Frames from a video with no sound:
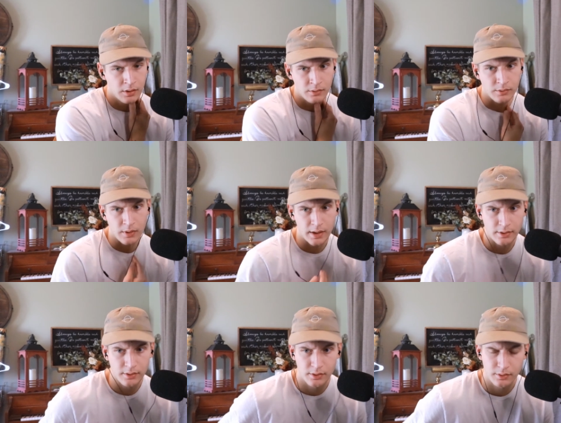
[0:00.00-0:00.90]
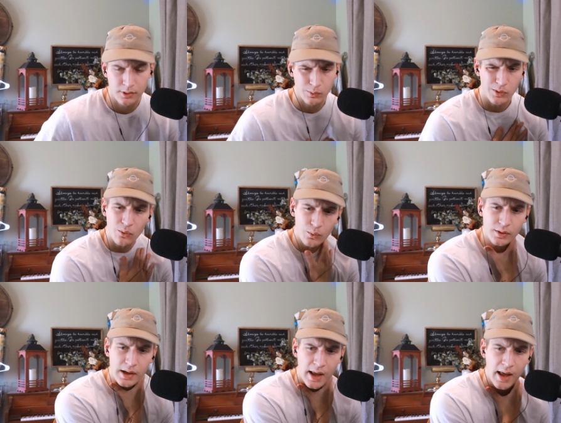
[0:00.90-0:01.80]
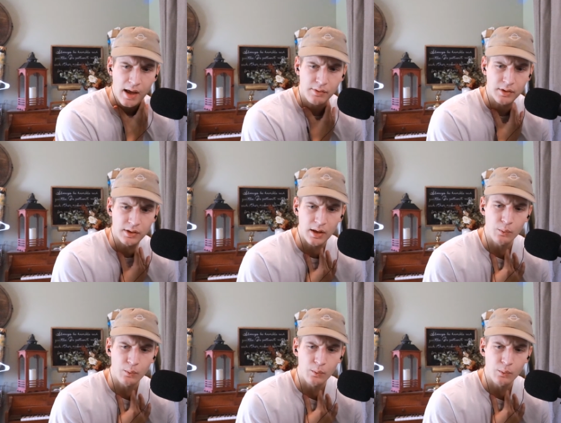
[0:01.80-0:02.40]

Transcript: Right? Because we don't really have a lot.